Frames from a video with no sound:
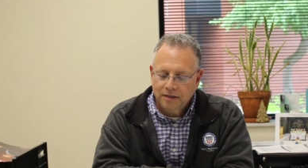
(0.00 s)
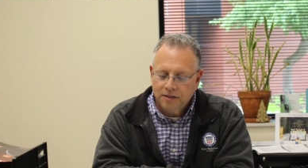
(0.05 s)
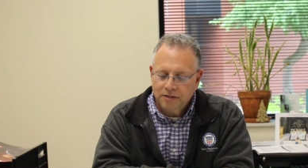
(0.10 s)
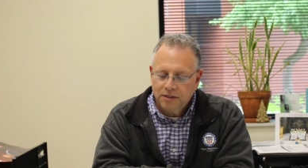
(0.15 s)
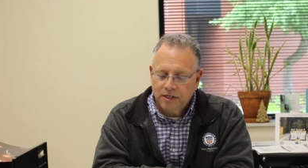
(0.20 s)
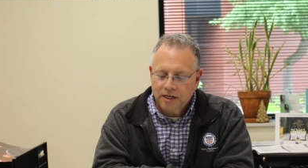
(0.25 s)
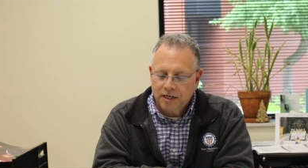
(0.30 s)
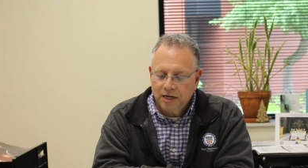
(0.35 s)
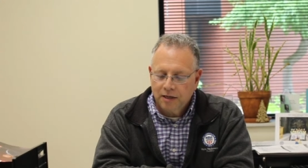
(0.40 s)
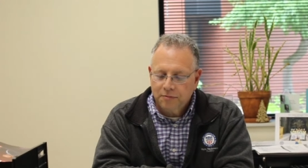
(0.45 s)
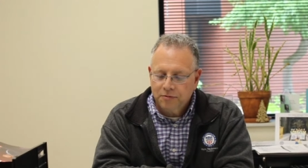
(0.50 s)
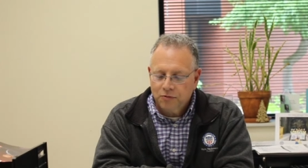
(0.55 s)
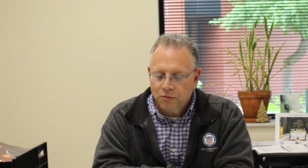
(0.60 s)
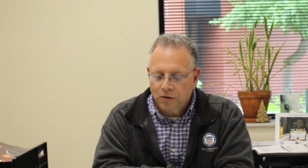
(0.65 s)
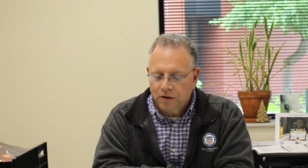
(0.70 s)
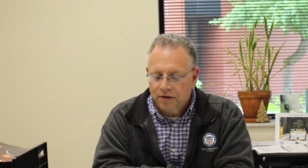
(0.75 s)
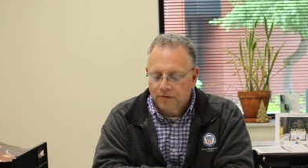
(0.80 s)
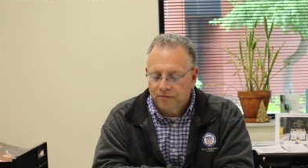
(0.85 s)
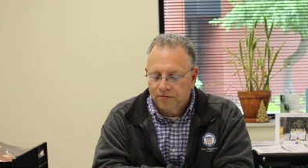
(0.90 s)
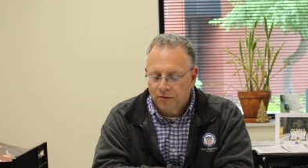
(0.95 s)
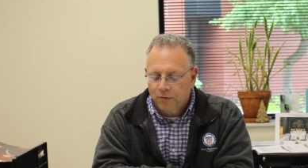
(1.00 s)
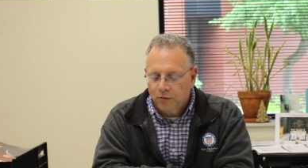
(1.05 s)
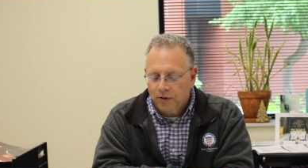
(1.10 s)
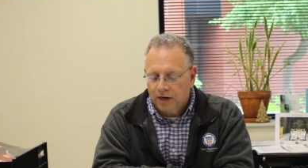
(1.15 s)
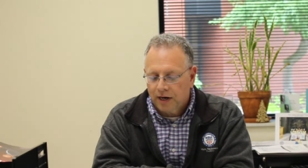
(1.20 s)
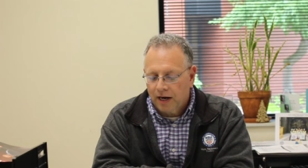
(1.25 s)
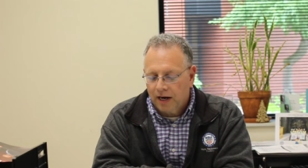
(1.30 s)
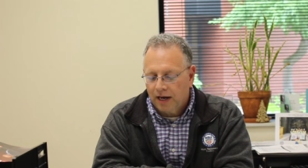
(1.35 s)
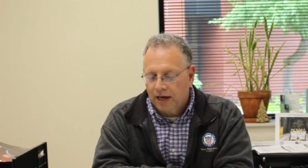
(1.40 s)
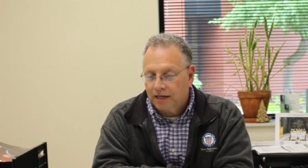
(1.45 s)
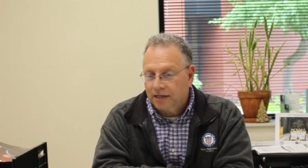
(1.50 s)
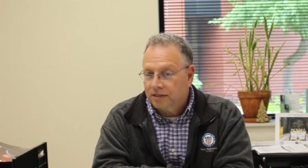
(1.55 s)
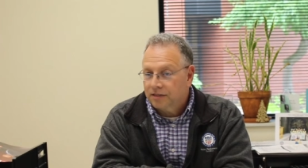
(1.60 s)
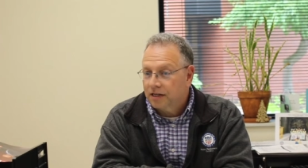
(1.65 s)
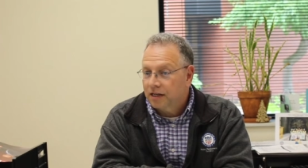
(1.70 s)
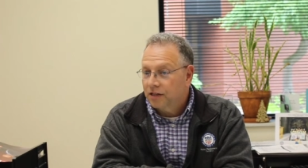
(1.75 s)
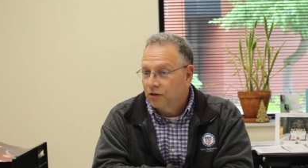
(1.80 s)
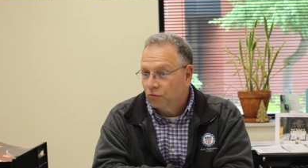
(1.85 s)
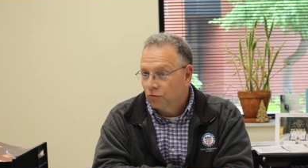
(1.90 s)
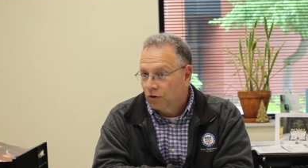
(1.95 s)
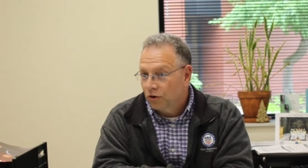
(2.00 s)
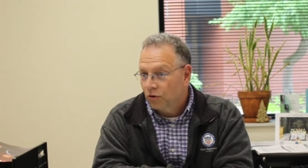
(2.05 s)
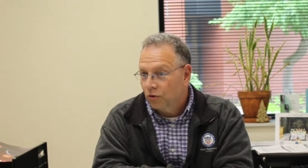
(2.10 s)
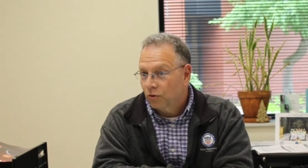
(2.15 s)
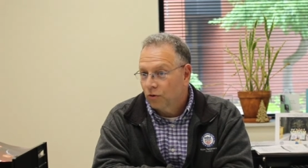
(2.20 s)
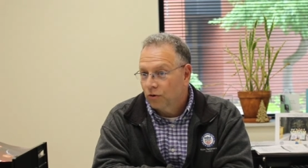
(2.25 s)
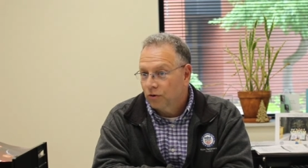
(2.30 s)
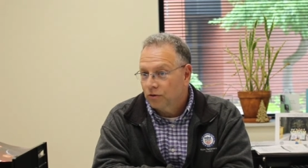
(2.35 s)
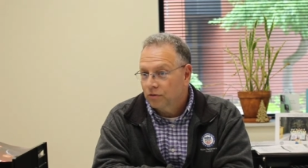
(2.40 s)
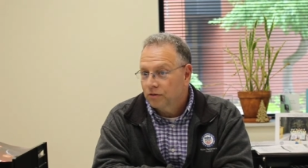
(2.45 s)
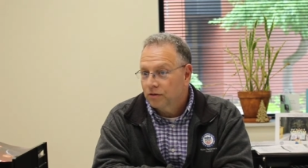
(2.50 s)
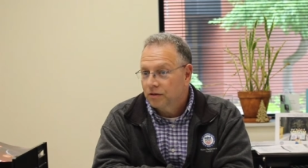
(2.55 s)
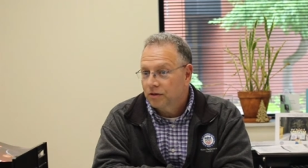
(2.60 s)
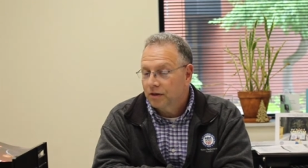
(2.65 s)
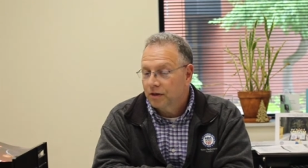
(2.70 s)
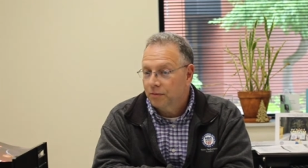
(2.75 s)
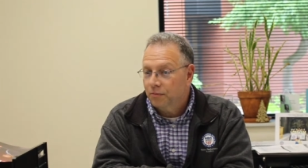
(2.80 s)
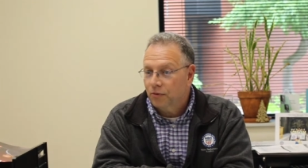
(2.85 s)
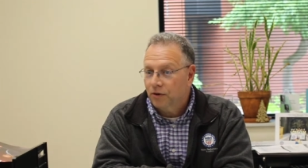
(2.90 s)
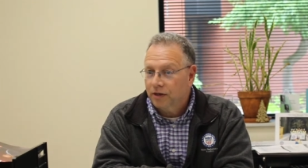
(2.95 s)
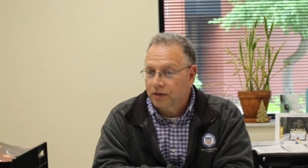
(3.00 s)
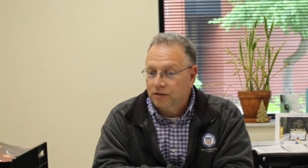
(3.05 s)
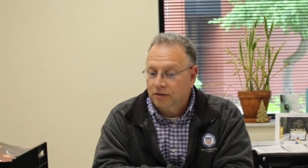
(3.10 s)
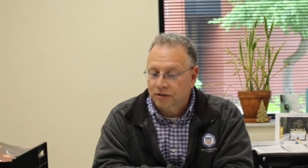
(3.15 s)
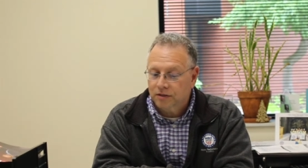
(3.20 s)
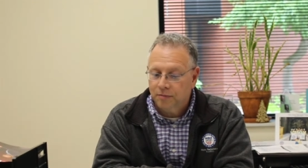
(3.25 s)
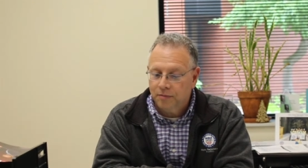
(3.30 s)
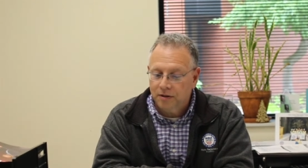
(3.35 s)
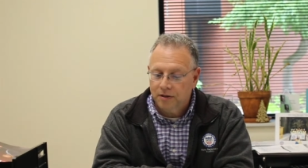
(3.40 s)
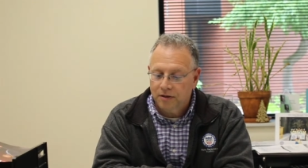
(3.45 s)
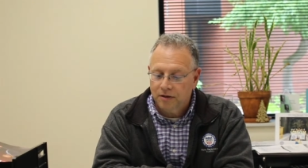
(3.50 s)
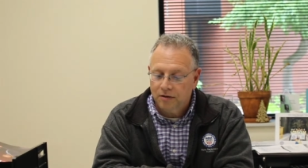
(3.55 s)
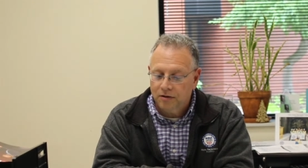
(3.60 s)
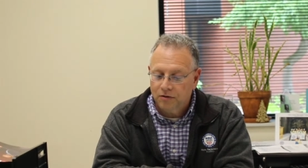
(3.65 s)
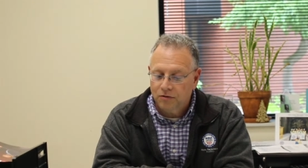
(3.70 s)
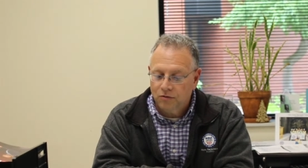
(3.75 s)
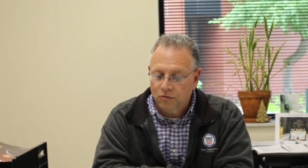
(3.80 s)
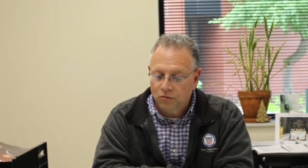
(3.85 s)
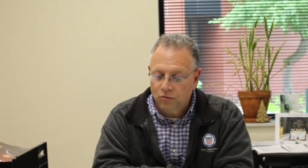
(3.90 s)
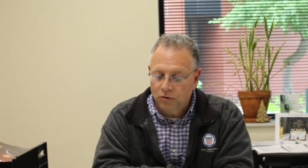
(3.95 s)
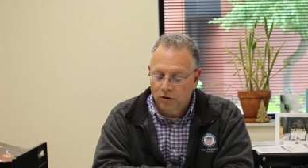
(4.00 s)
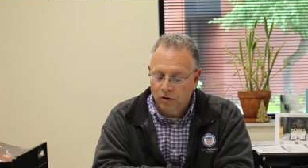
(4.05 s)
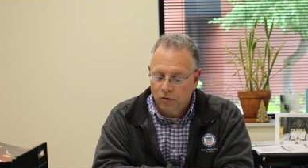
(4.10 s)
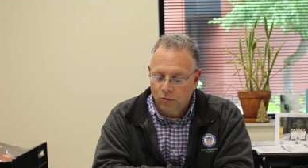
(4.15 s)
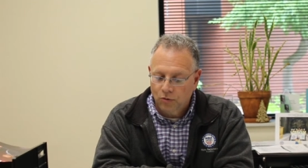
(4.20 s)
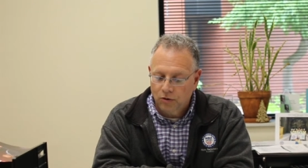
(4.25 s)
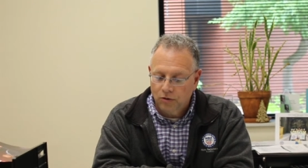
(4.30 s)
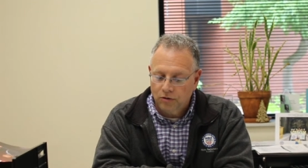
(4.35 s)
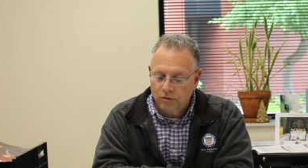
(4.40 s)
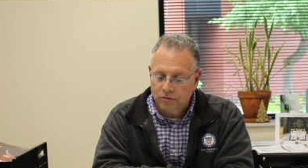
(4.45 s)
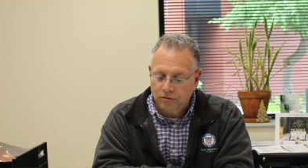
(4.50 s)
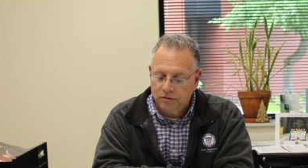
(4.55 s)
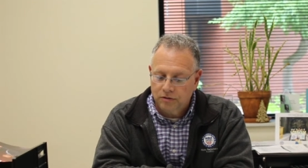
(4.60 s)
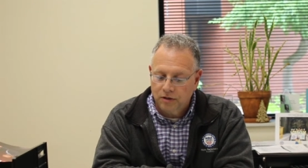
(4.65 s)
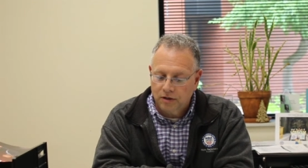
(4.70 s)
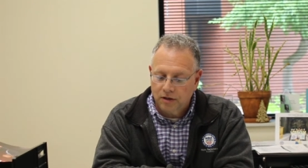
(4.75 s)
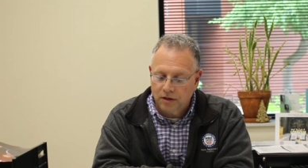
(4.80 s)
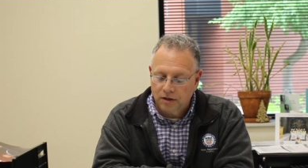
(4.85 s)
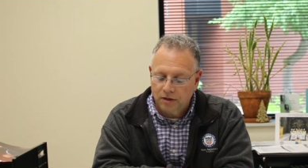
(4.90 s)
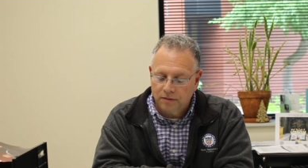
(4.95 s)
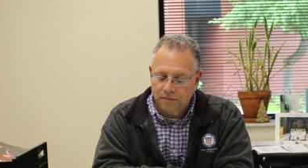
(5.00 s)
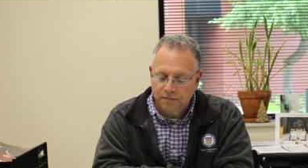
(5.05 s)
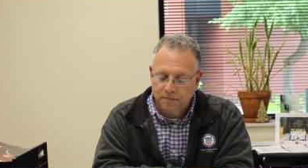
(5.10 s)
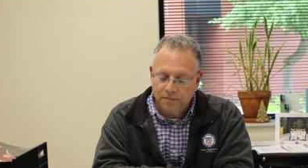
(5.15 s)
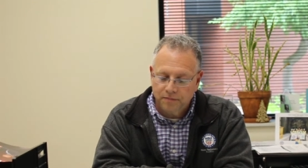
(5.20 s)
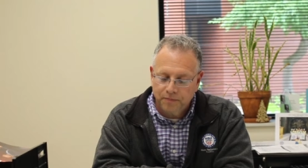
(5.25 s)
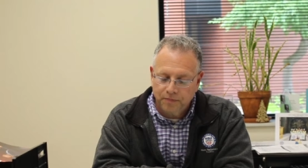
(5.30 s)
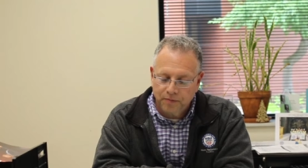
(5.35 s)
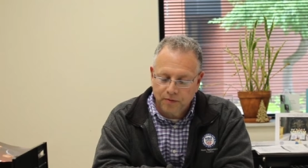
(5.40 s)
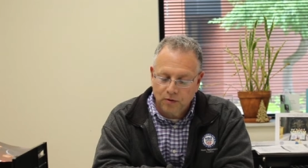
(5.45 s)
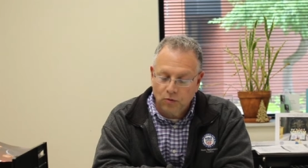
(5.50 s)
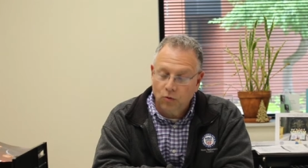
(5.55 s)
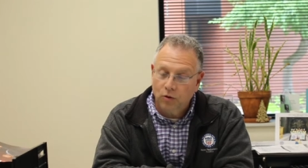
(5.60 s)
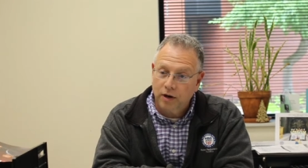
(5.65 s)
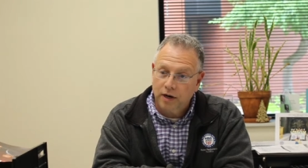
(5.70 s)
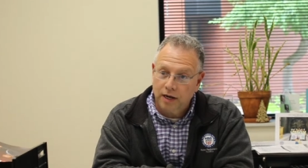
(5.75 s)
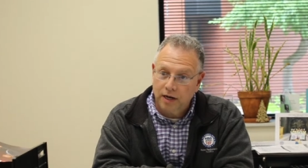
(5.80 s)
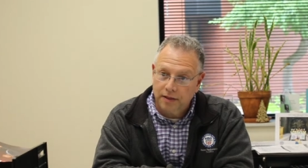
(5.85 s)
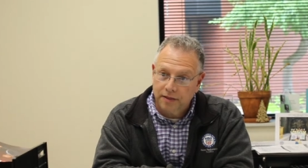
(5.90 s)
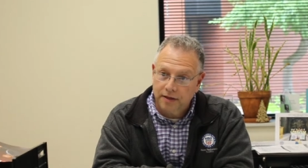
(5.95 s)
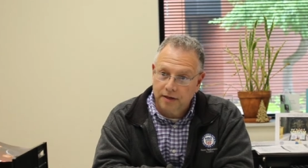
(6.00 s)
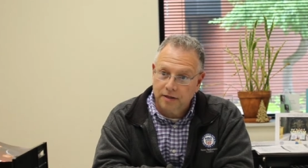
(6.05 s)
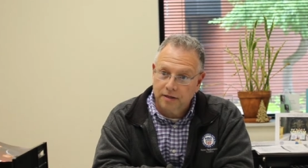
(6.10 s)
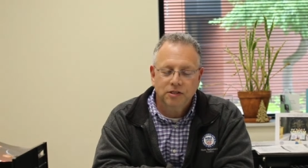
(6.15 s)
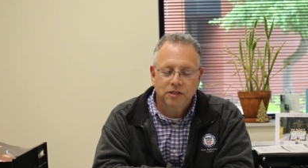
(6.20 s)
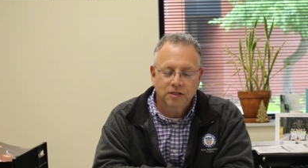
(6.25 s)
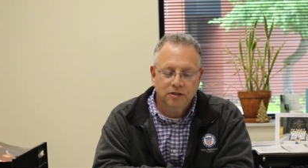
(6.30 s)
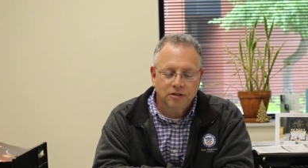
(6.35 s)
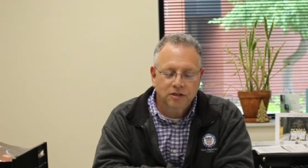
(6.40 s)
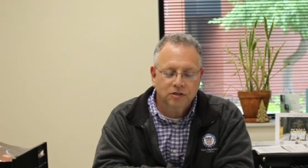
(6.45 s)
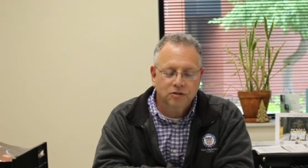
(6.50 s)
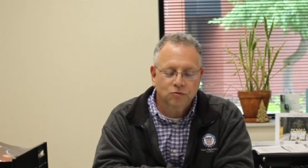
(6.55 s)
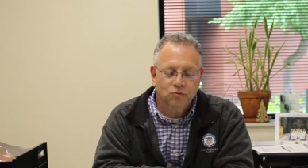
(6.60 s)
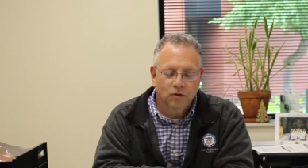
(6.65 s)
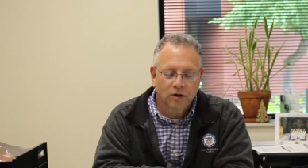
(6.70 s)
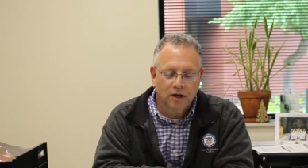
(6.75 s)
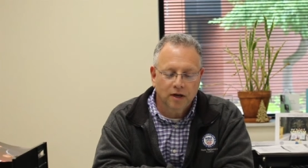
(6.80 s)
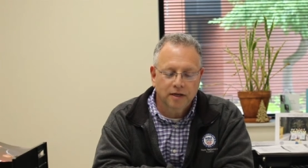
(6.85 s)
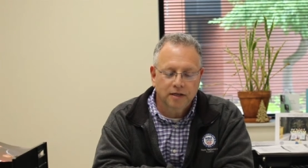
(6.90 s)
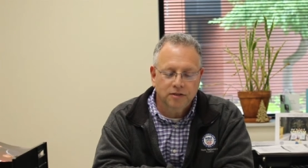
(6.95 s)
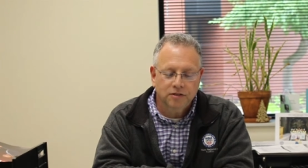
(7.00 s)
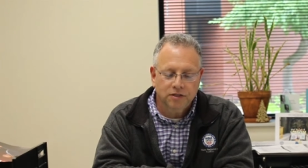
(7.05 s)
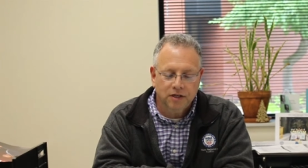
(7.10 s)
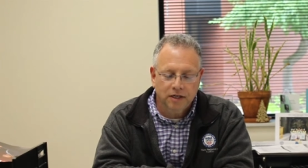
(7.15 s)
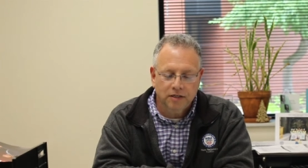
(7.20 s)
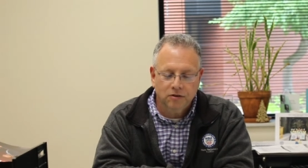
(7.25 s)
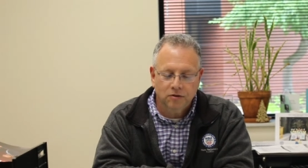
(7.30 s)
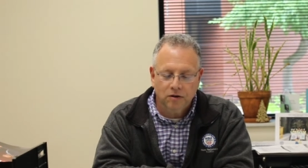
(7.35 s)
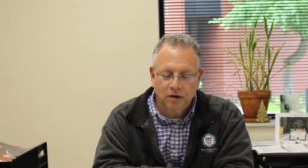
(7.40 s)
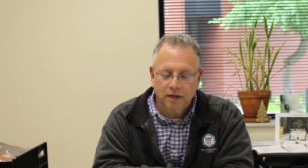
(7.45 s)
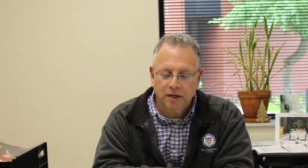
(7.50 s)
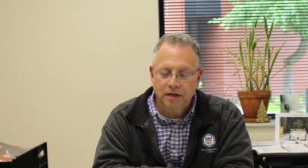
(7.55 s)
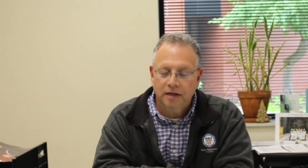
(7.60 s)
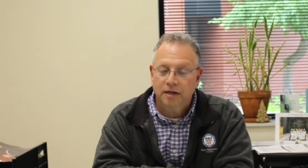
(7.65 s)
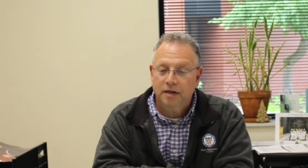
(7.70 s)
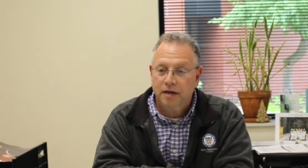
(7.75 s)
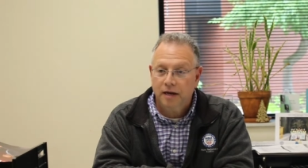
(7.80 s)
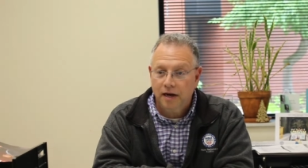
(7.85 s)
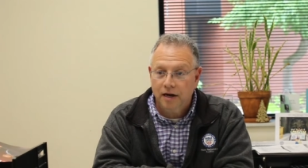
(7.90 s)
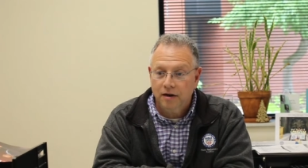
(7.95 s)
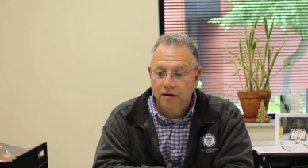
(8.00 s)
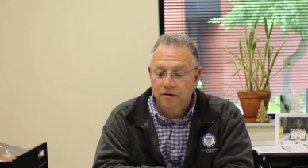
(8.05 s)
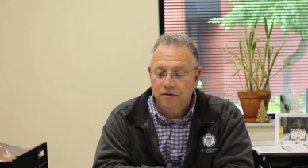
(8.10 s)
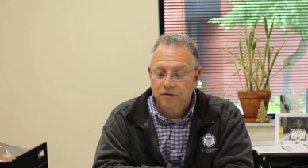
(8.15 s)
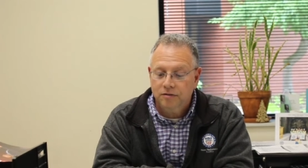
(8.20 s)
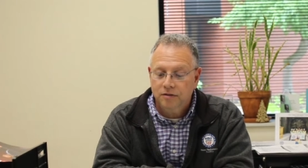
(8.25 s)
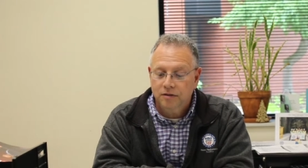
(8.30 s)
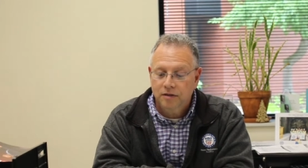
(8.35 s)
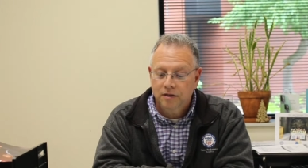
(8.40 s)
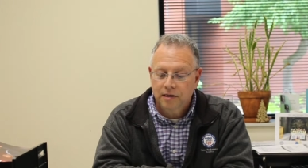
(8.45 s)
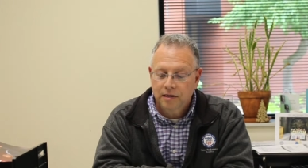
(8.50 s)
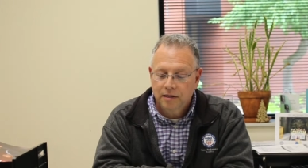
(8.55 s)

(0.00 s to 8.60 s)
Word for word: she comes from what I like to say the real world and brings some of the real world uh, work ethic. She just really genuinely cares.